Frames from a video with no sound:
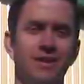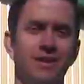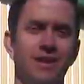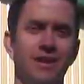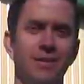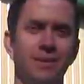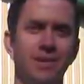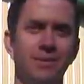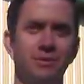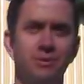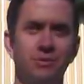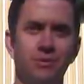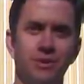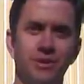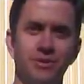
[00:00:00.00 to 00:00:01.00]
Hi, my name is
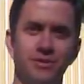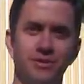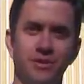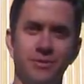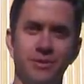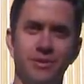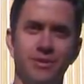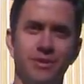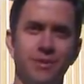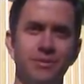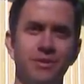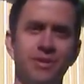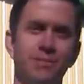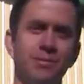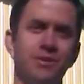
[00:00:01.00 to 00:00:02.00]
Cordell Stillman. I'm
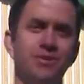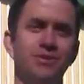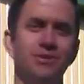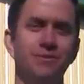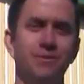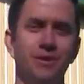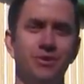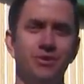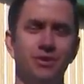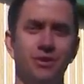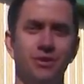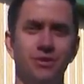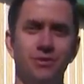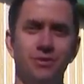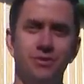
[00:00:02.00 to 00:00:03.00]
the Deputy Chief
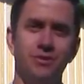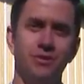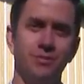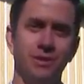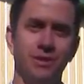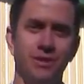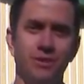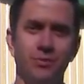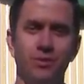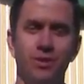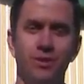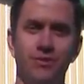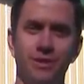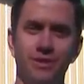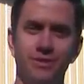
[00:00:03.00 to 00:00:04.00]
Engineer of the Sonoma County
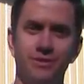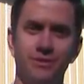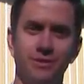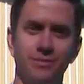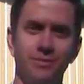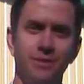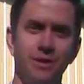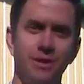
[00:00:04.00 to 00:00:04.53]
Water Agency.